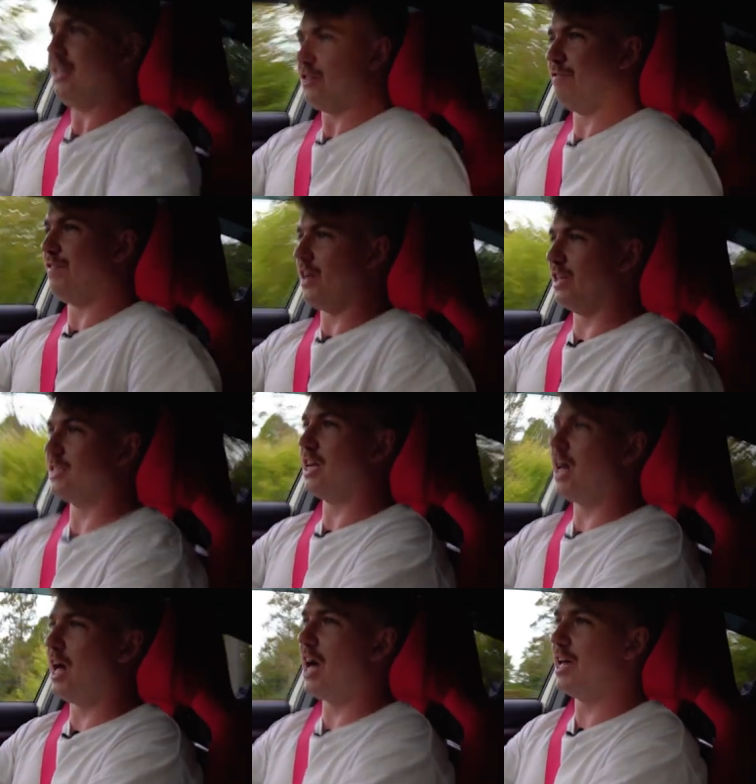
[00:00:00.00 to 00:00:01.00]
You feel a
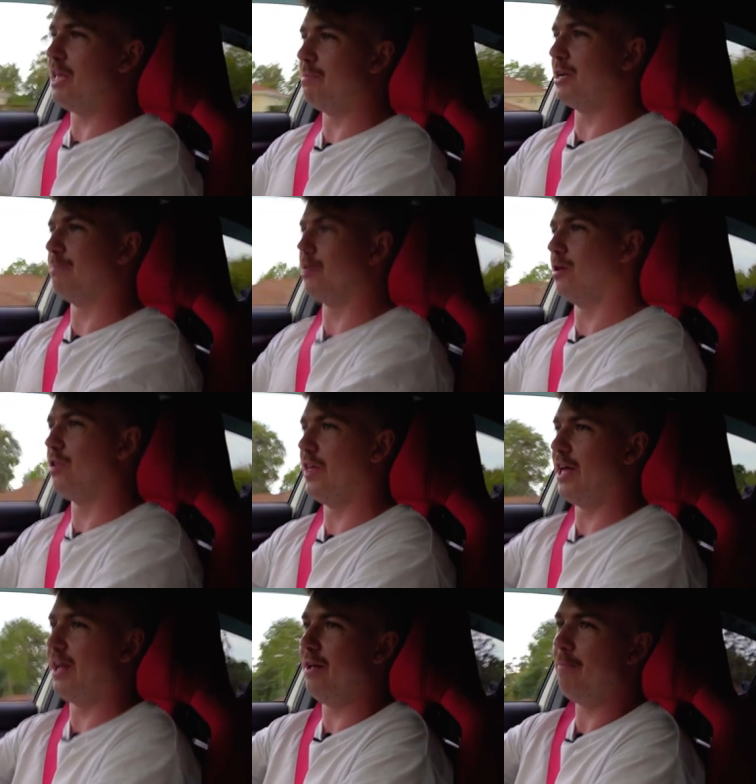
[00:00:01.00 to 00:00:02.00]
tiny bit of pull
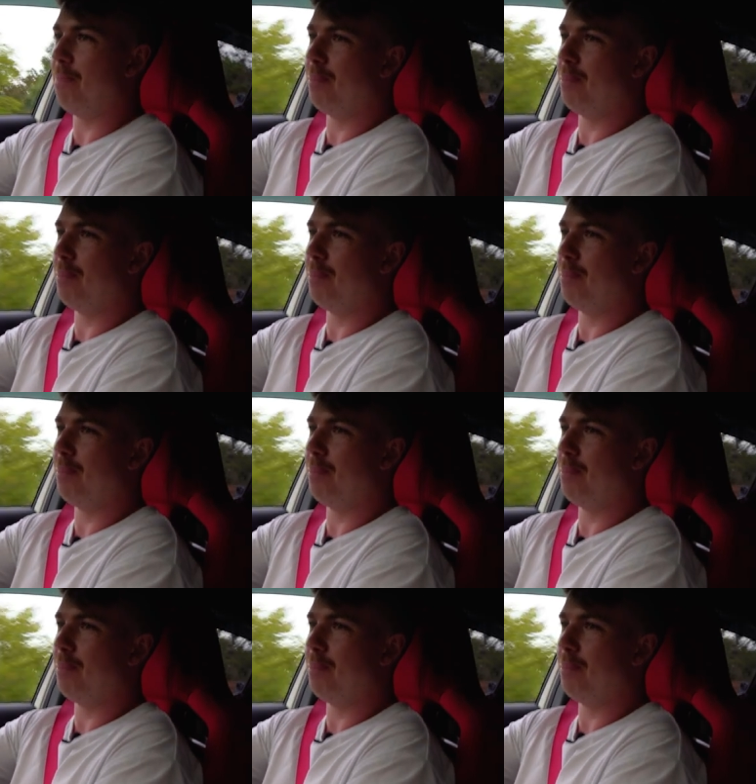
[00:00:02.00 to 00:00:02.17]
there.